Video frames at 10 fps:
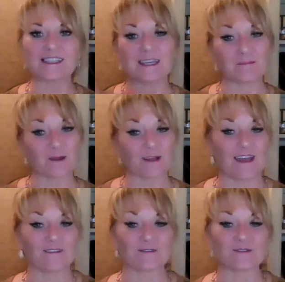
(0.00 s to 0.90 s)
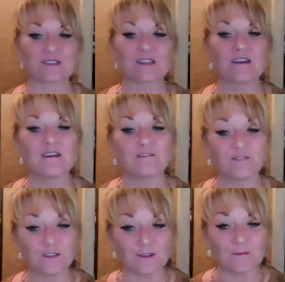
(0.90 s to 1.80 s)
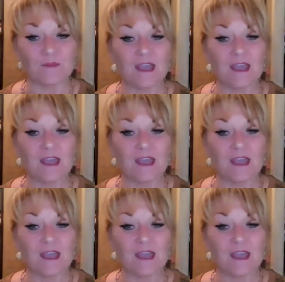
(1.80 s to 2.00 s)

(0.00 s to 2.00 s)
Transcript: us keep our calendars full.